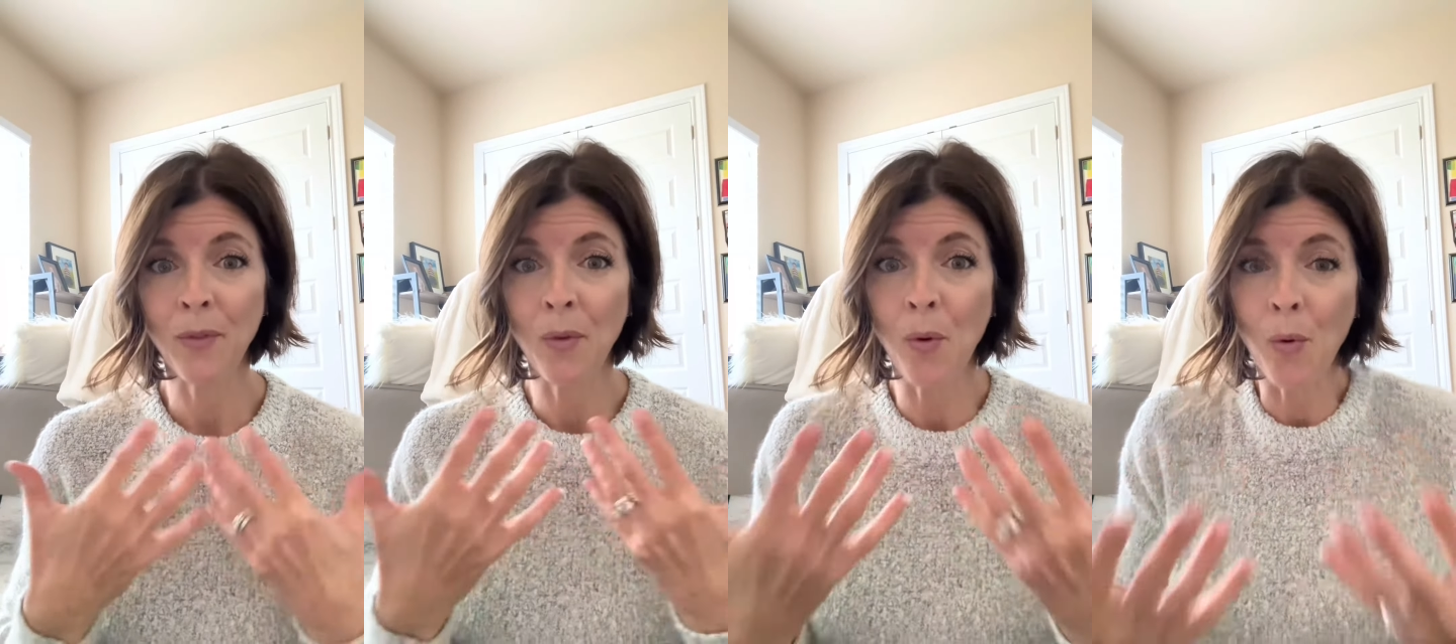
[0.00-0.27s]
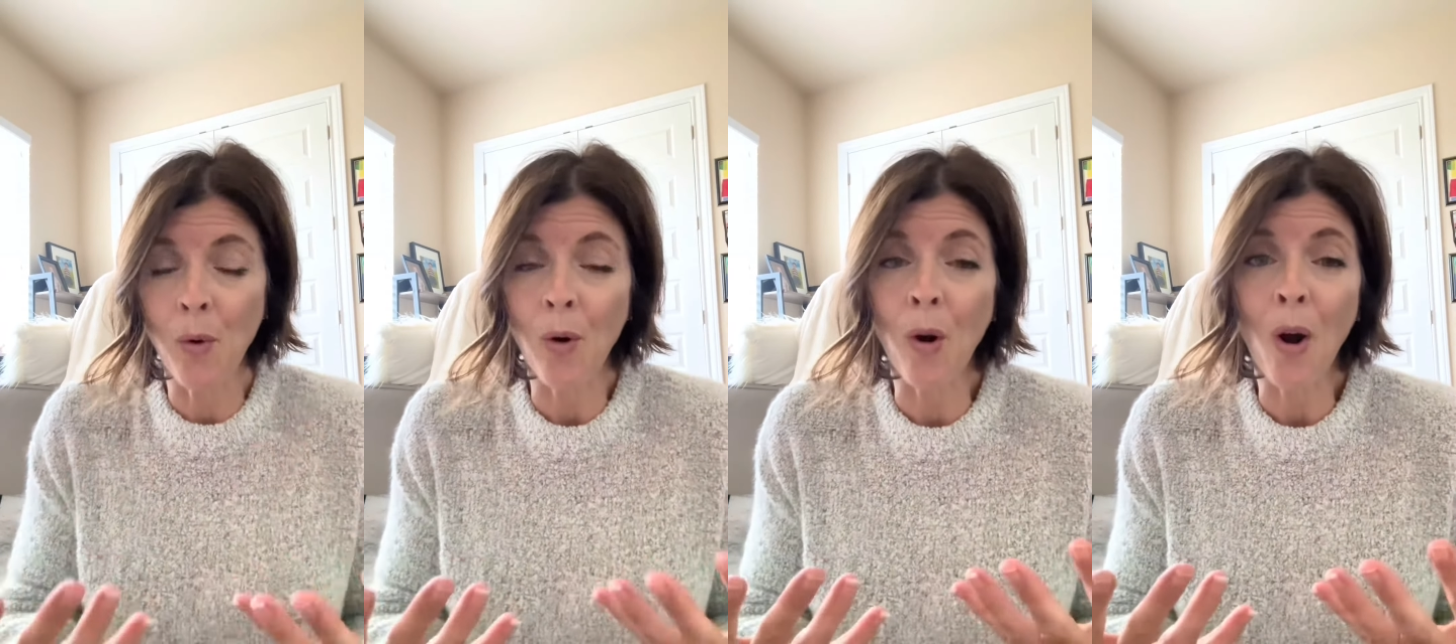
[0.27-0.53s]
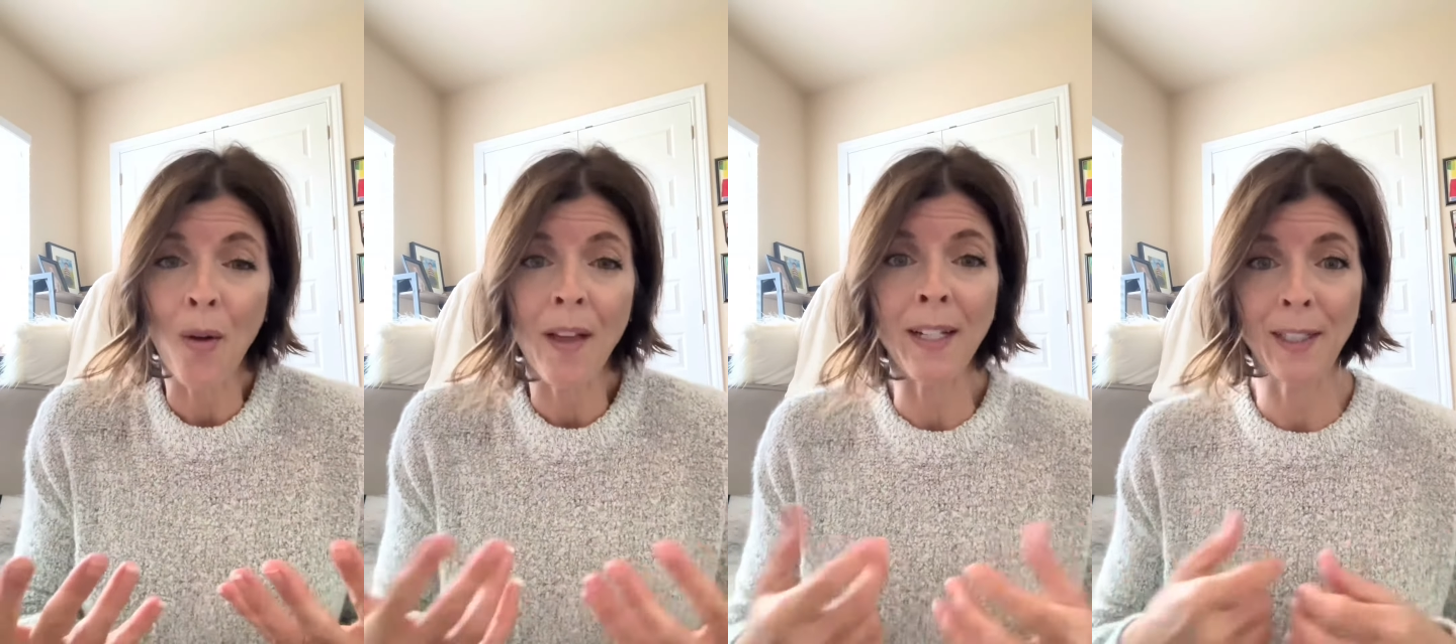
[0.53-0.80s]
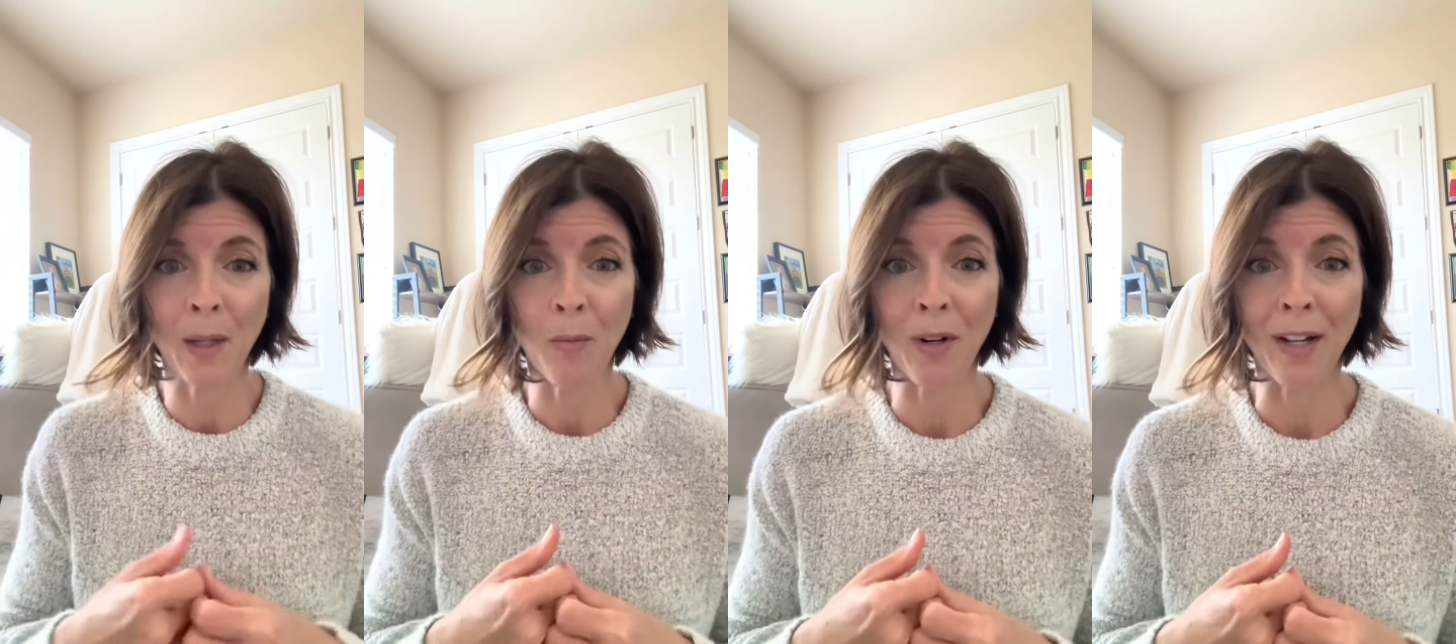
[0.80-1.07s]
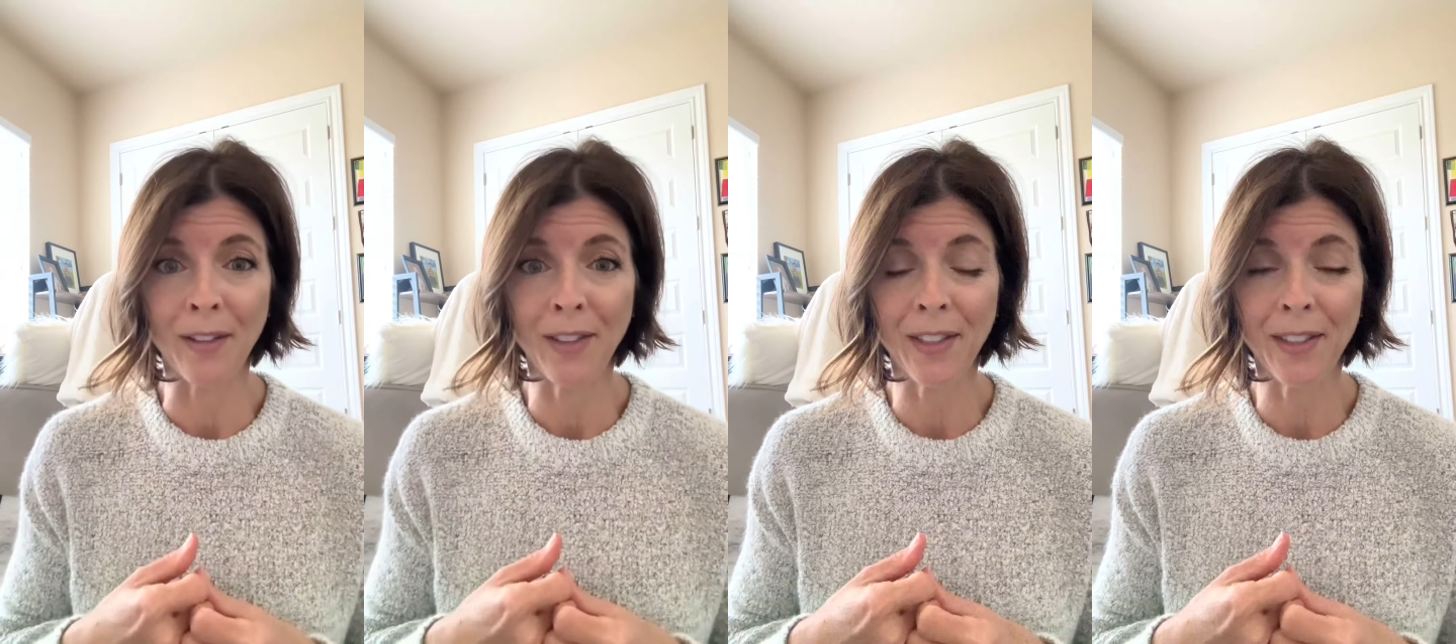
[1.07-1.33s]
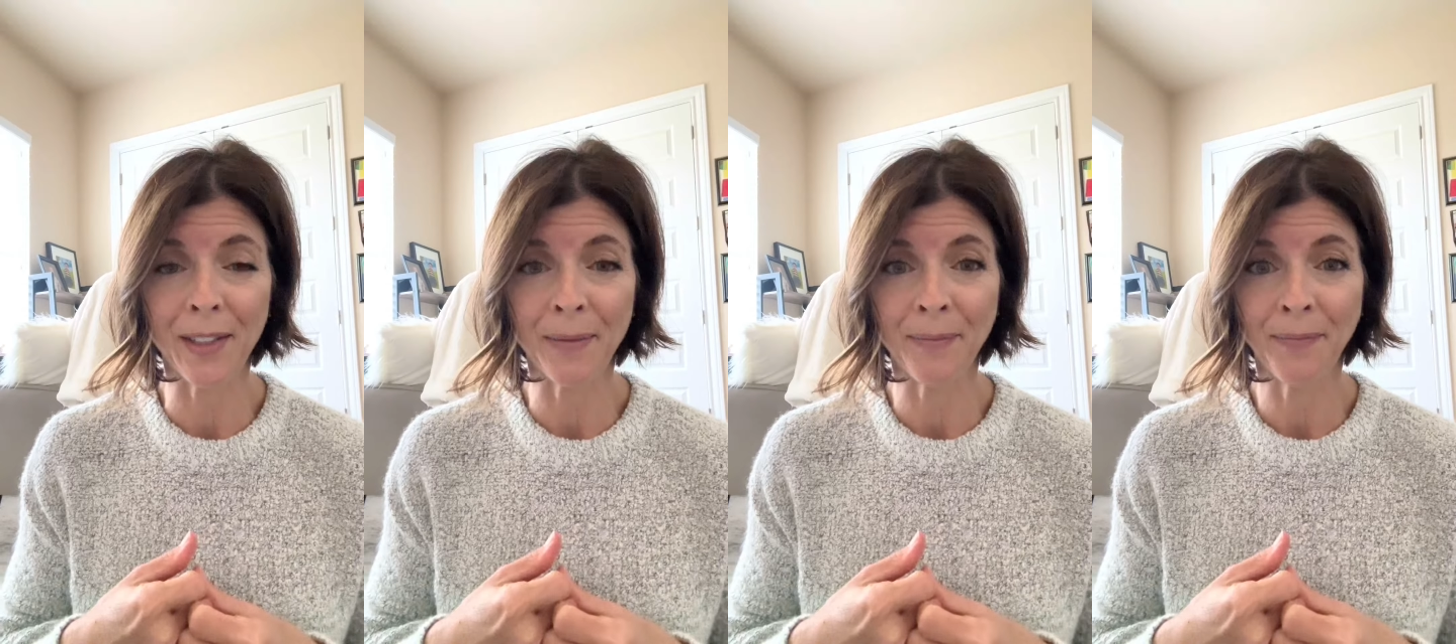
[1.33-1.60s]
or are they someone
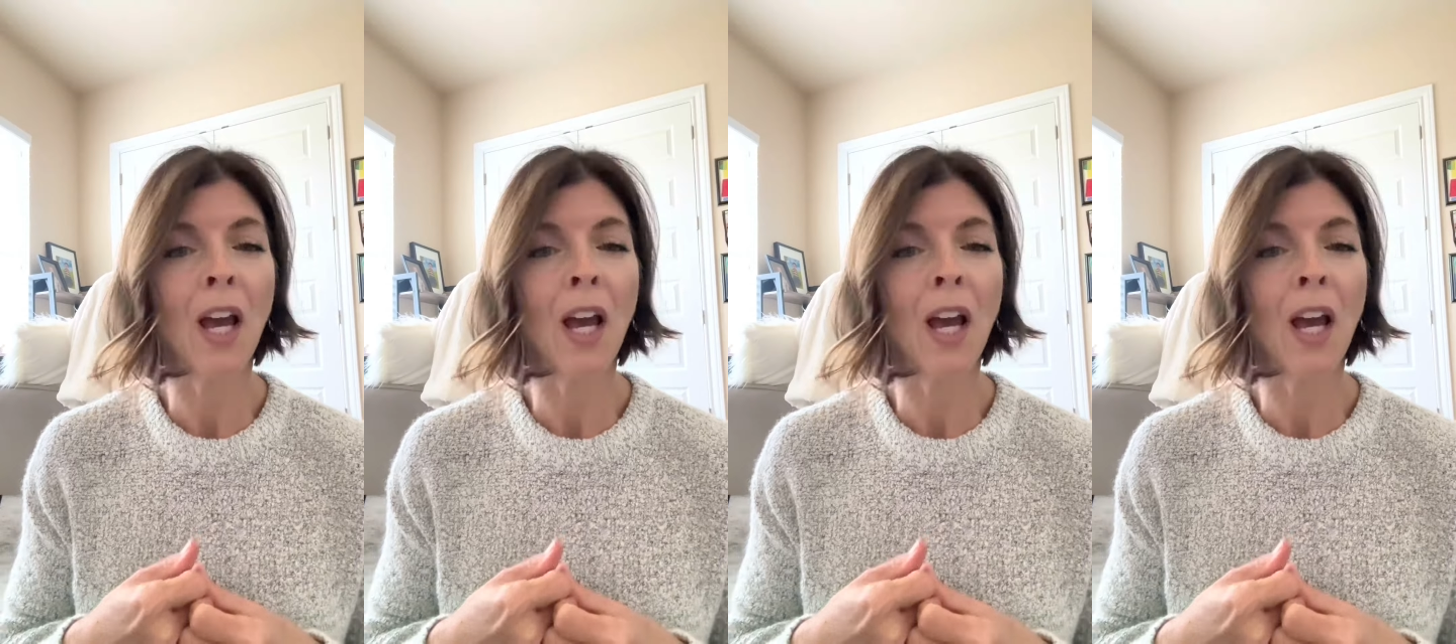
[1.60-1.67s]
else's?